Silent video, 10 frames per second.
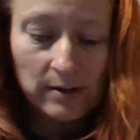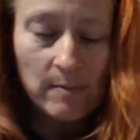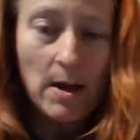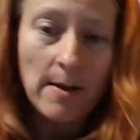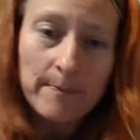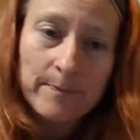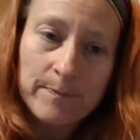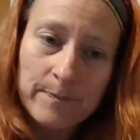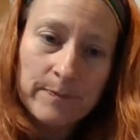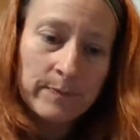them up,
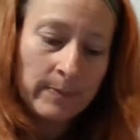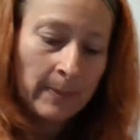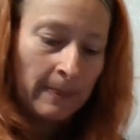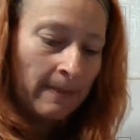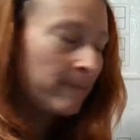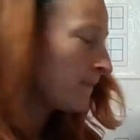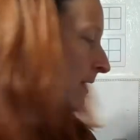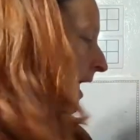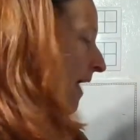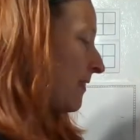
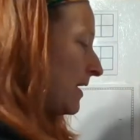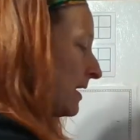and then